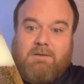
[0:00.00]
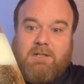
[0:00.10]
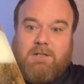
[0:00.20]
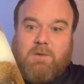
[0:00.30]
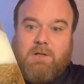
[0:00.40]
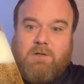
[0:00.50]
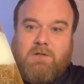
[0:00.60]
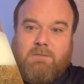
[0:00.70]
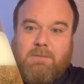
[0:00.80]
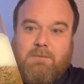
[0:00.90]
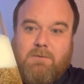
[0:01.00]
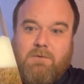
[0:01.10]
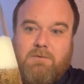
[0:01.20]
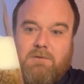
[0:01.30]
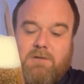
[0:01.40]
this one looks a bit
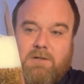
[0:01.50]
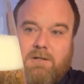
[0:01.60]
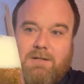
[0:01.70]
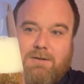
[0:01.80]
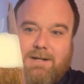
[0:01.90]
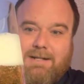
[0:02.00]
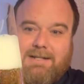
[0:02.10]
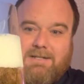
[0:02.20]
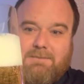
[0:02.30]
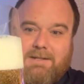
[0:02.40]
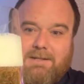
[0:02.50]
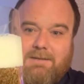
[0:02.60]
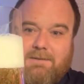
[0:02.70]
more like it to me.